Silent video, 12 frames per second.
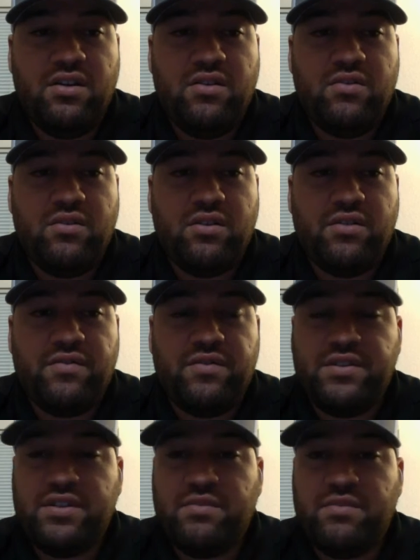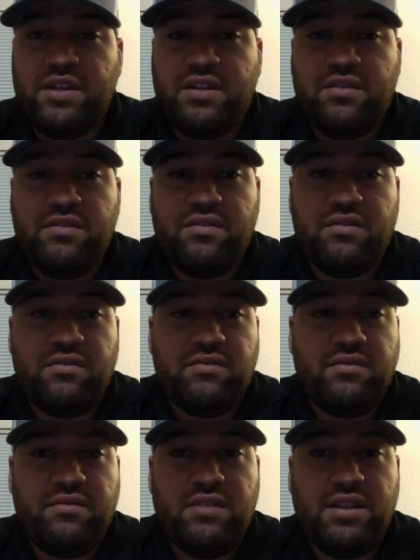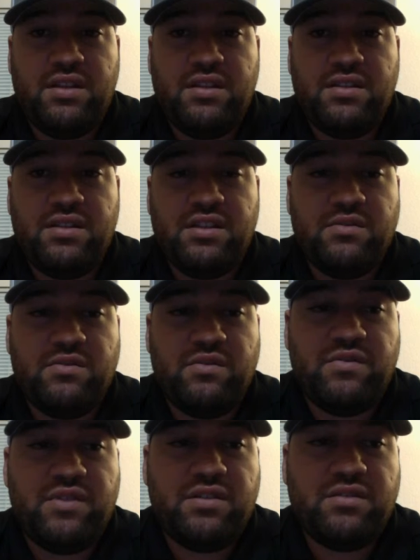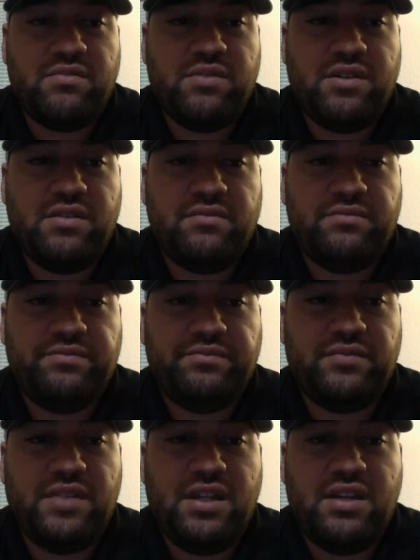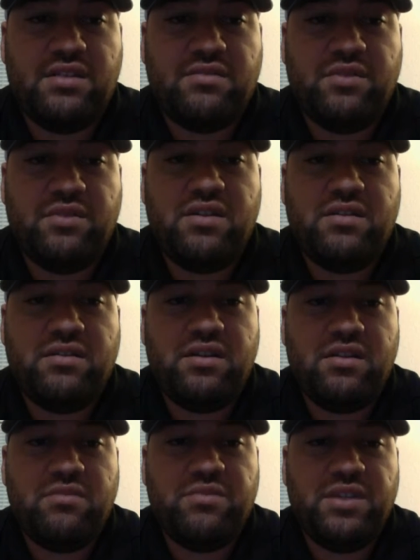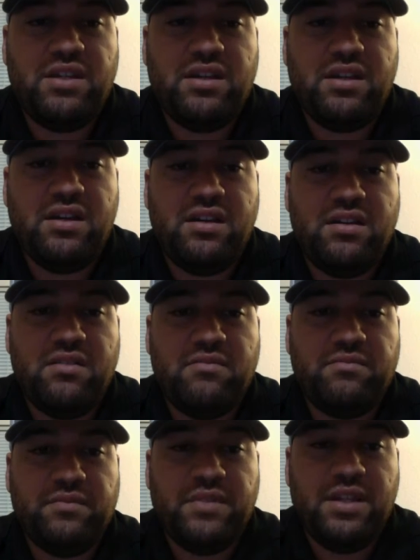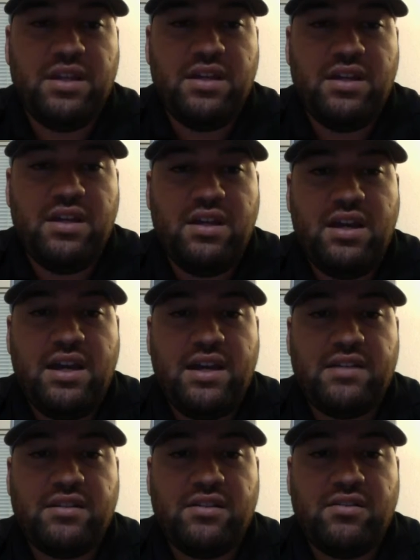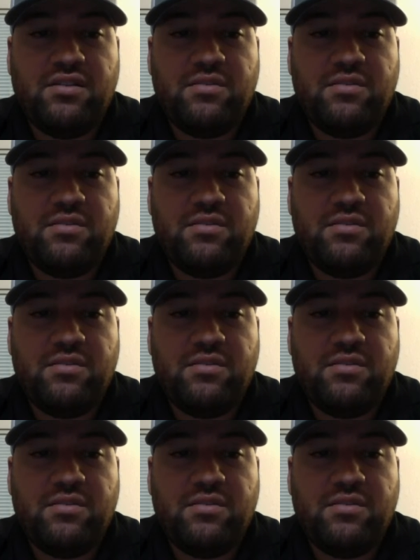or if it's something other than the assessments we've talked about. As well, I'll be asking her